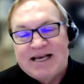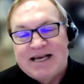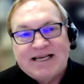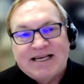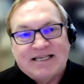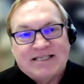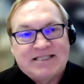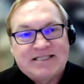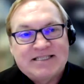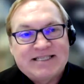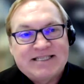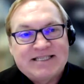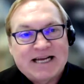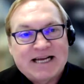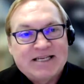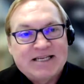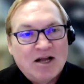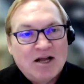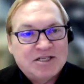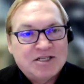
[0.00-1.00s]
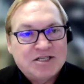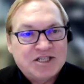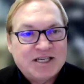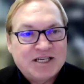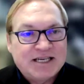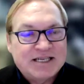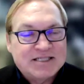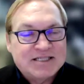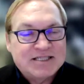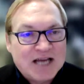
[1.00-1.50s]
His
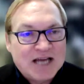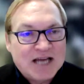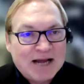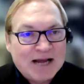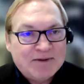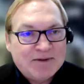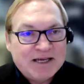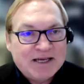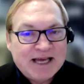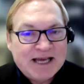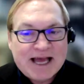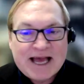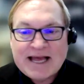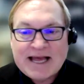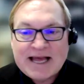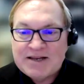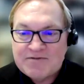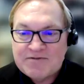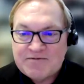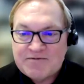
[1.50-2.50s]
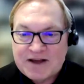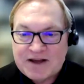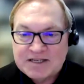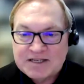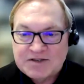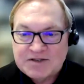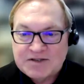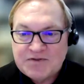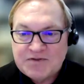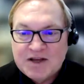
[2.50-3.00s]
technology is timely and
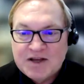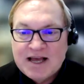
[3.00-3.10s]
effective,